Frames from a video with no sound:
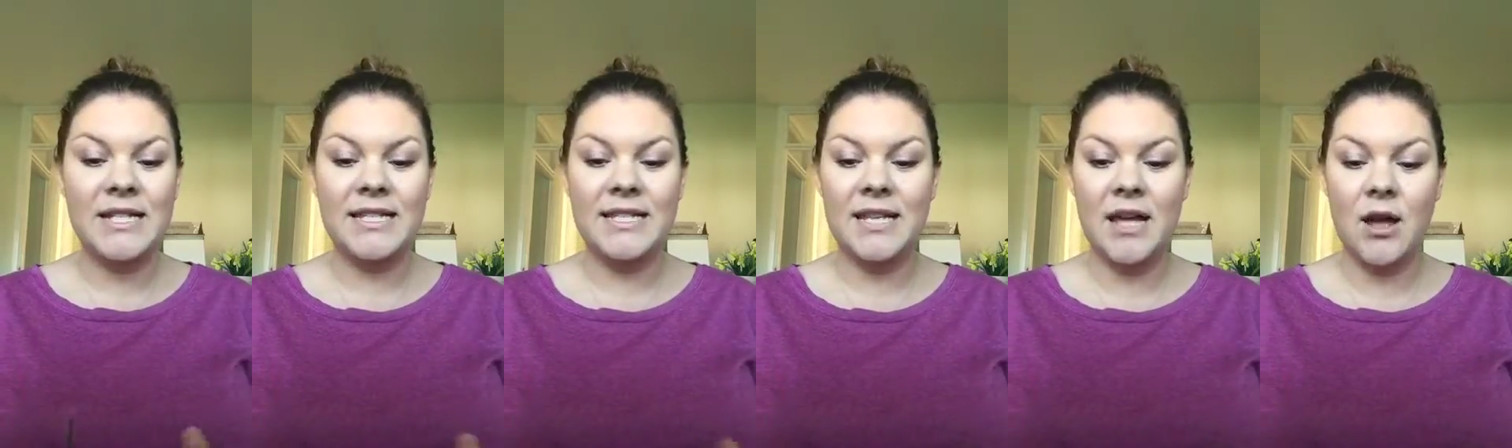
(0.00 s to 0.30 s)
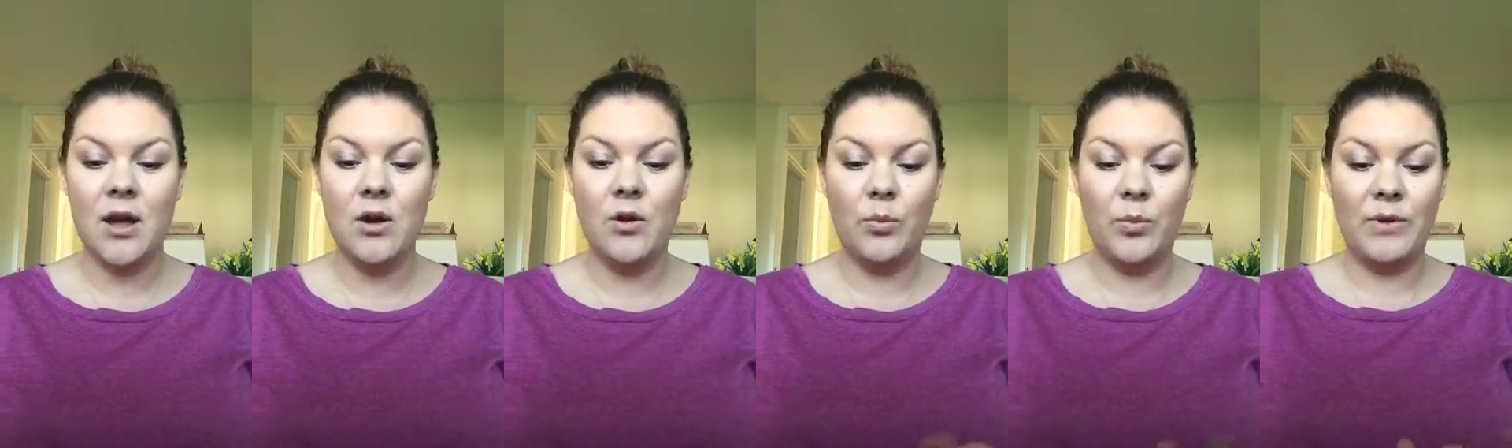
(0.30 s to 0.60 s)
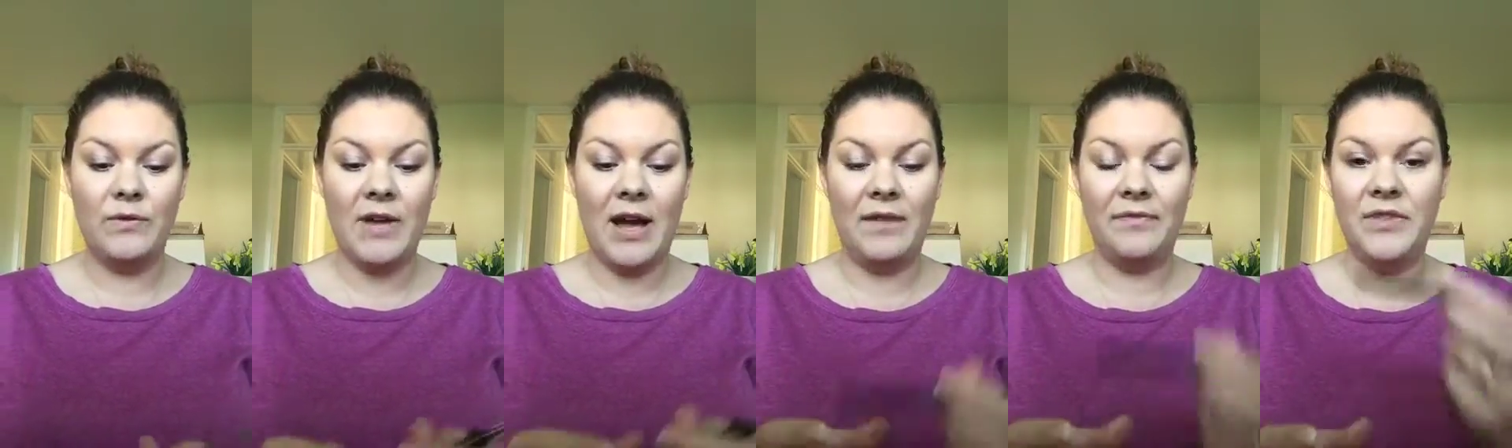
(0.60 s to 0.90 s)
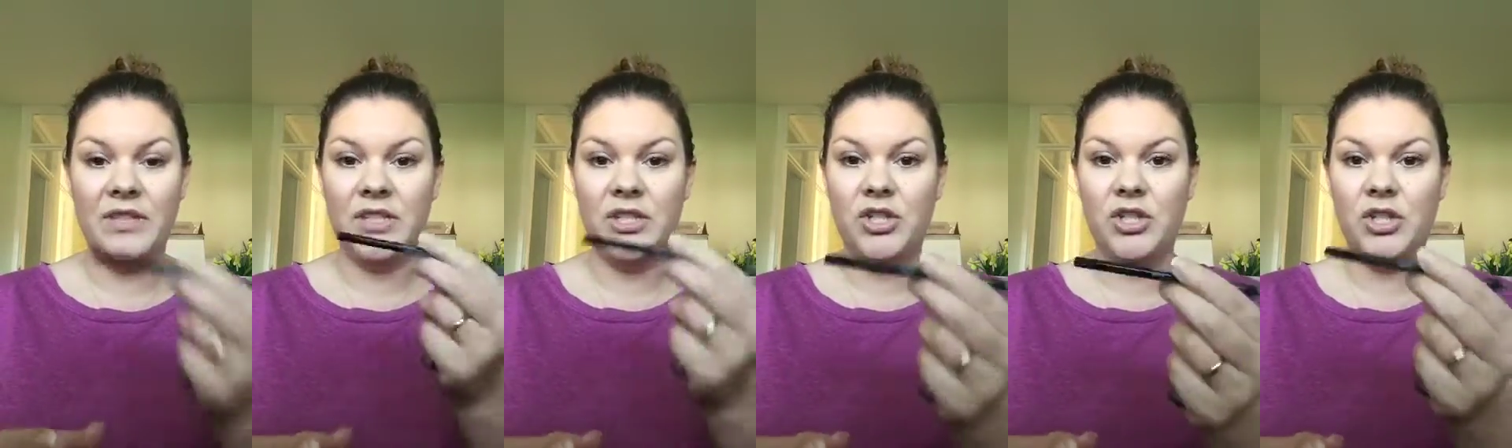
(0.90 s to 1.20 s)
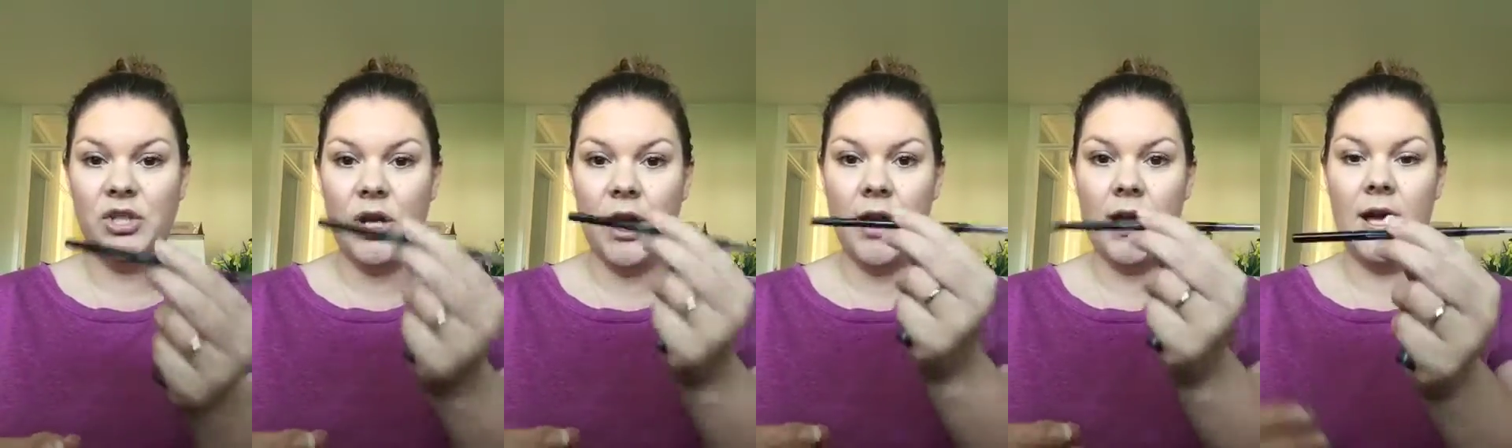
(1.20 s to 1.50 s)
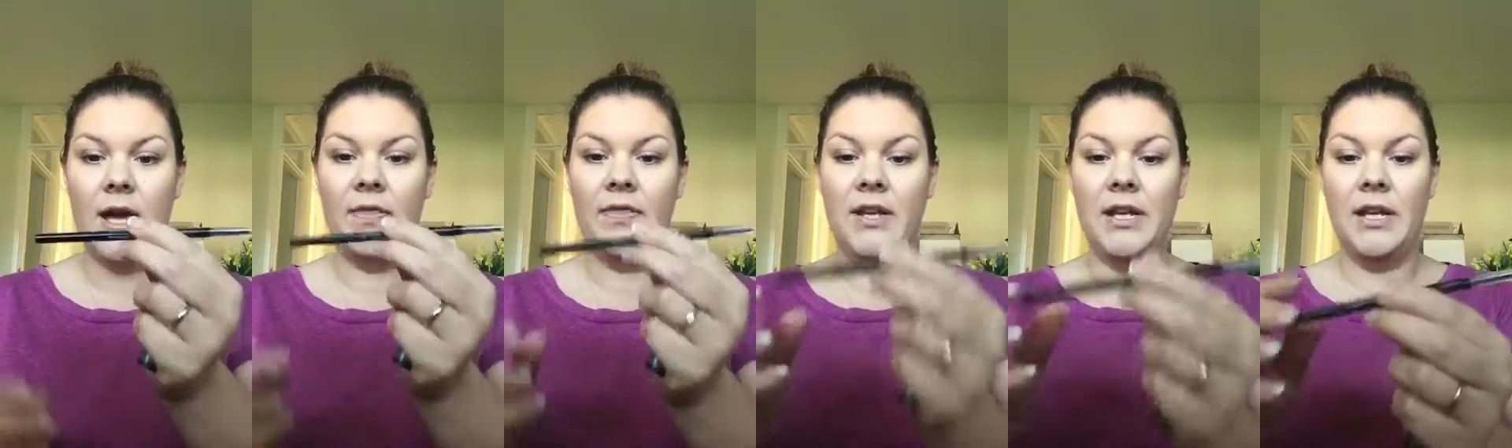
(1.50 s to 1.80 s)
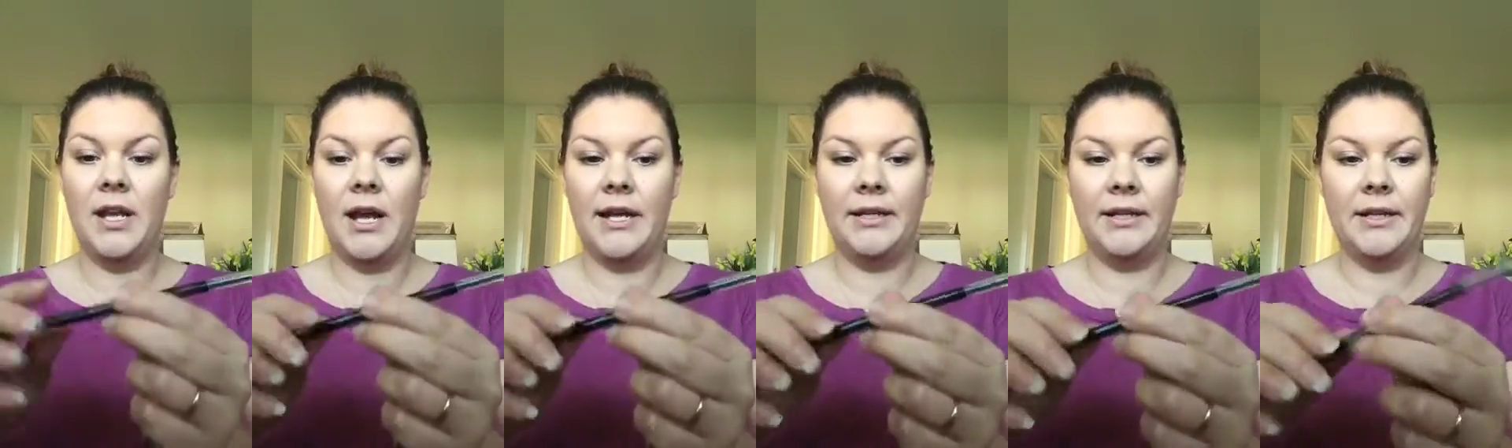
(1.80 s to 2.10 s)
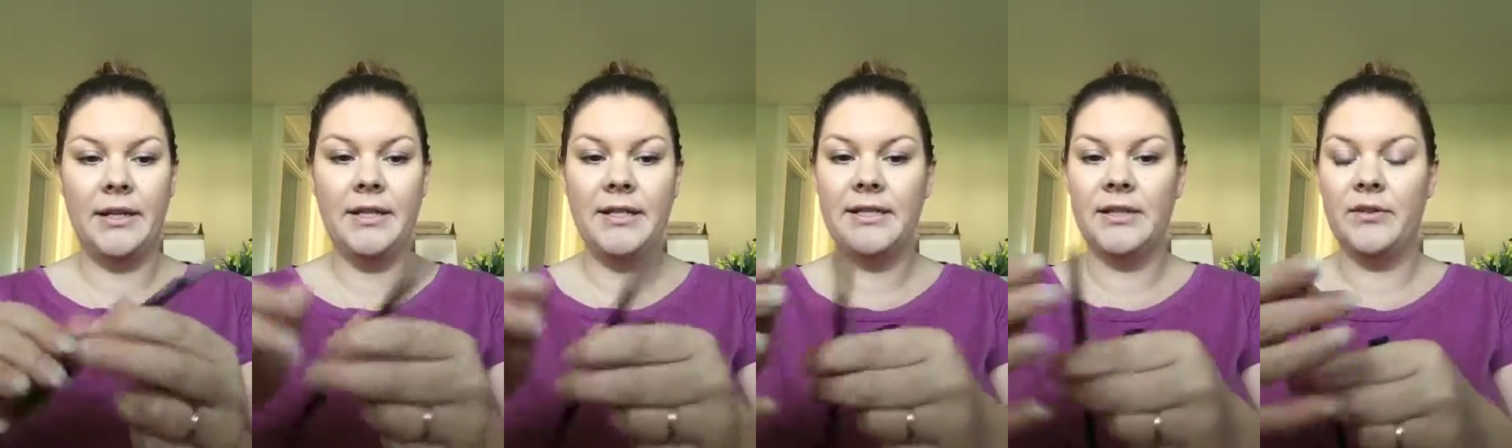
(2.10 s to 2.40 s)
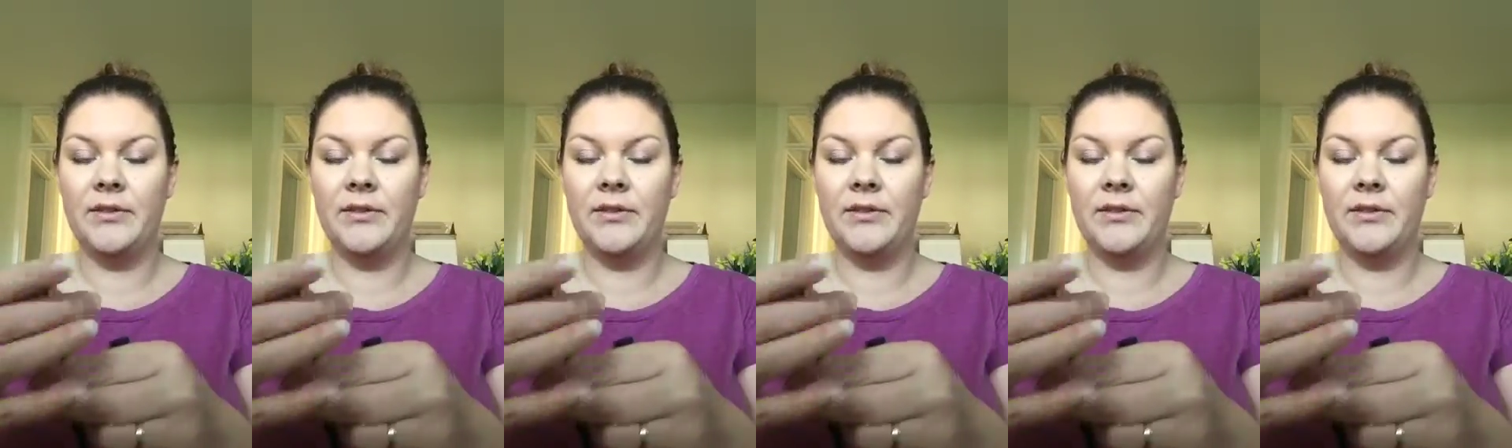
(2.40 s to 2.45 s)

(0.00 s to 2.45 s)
So we've had this, the liner.